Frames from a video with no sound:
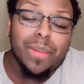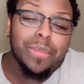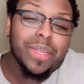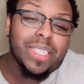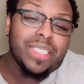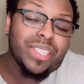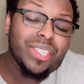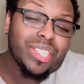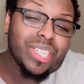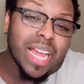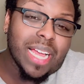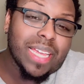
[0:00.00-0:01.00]
Mr.
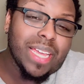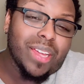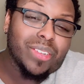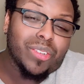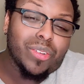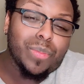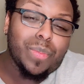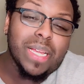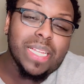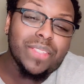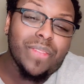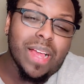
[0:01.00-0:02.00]
Chalaki on Google
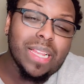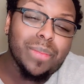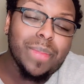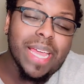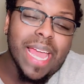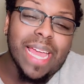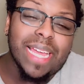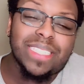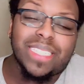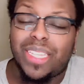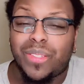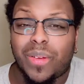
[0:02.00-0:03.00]
Plus. Follow me at
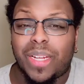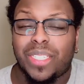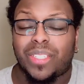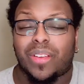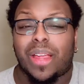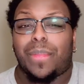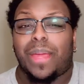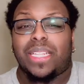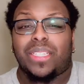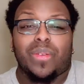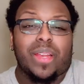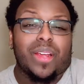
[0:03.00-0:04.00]
Skinsware Instagram
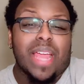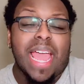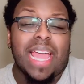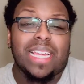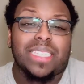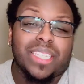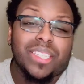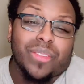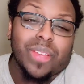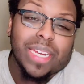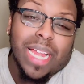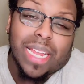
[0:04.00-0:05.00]
and Twitter at
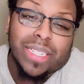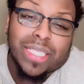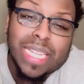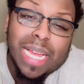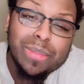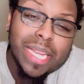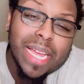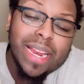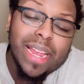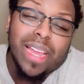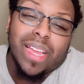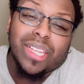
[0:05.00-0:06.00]
Skinsware89 on
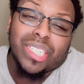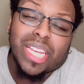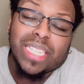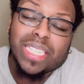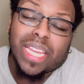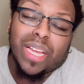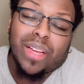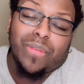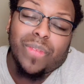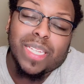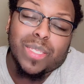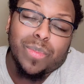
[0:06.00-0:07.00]
Snapchat. Chasing you on
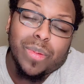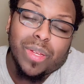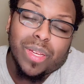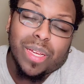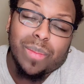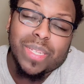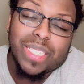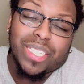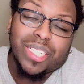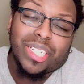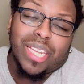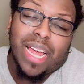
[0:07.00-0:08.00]
Facebook.
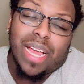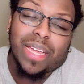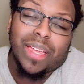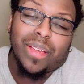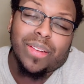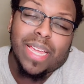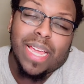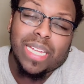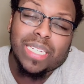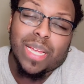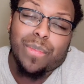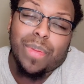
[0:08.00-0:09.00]
Mr. Chalaki on
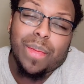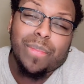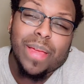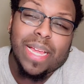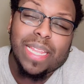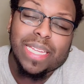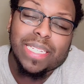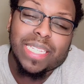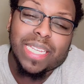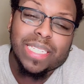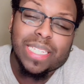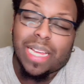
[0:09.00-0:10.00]
Cash App, PayPal, and
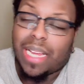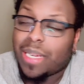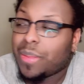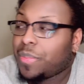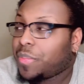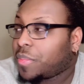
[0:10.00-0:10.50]
TikTok.